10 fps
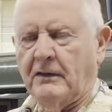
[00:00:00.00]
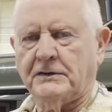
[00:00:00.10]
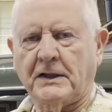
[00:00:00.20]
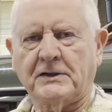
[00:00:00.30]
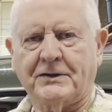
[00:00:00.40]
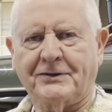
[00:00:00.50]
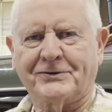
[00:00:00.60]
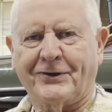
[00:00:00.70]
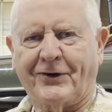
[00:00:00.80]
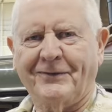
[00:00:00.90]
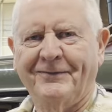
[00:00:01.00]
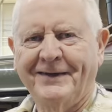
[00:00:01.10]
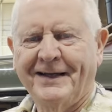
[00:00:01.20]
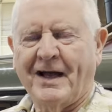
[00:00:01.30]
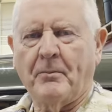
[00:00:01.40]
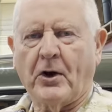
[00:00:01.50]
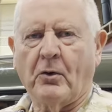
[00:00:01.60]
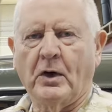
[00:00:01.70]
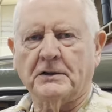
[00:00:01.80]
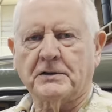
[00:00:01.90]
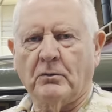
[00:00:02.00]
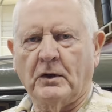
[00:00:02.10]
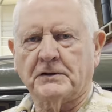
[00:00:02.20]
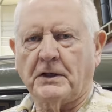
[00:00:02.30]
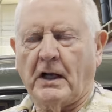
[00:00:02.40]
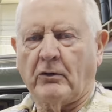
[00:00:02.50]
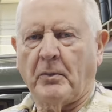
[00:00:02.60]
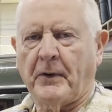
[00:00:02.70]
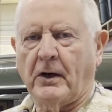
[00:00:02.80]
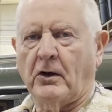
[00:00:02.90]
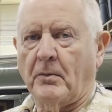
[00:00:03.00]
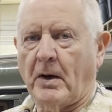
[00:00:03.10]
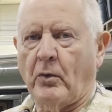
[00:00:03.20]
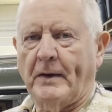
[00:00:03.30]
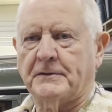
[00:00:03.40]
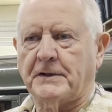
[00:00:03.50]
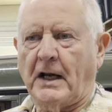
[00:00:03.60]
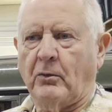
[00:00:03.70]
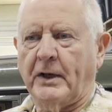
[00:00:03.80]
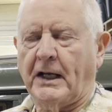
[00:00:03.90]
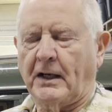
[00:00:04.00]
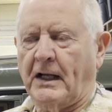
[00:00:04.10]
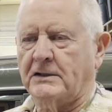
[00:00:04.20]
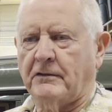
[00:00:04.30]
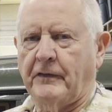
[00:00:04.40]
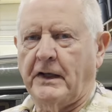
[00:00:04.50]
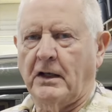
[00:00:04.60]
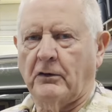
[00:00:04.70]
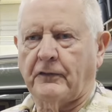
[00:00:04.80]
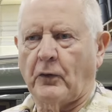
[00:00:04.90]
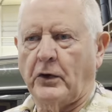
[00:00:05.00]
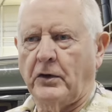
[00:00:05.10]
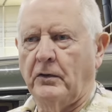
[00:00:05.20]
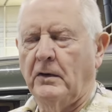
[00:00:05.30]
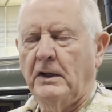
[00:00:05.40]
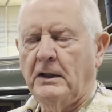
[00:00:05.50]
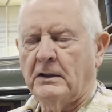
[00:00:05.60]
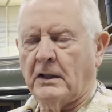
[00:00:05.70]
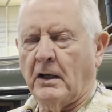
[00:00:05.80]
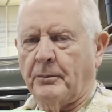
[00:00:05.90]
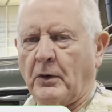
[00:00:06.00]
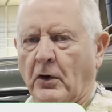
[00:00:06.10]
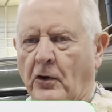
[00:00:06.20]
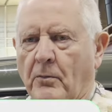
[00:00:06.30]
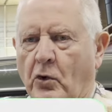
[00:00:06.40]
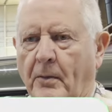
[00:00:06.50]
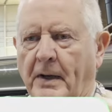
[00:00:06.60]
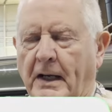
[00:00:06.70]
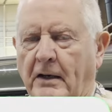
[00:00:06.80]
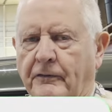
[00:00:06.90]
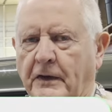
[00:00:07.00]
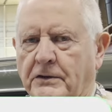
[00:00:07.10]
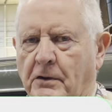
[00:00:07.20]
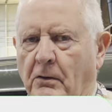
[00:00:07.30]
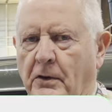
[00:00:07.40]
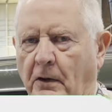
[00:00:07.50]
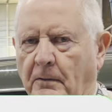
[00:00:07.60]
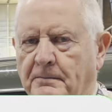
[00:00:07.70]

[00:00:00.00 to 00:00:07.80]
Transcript: this thing's going to start. I'm Barry Wilson, Wilson Auto Repair. Go to my website. We got lots of videos for you to help you learn more about how to fix your own car.